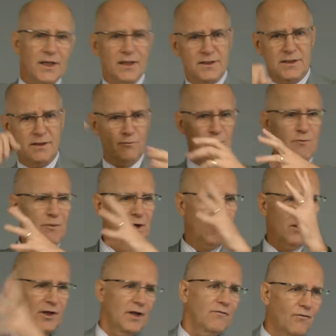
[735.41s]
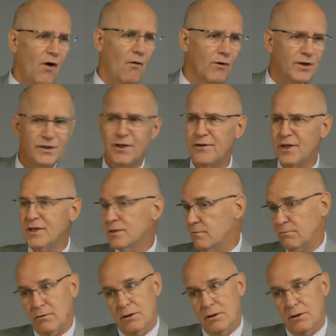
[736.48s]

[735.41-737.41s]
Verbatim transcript: It's, we've been looking forward to this.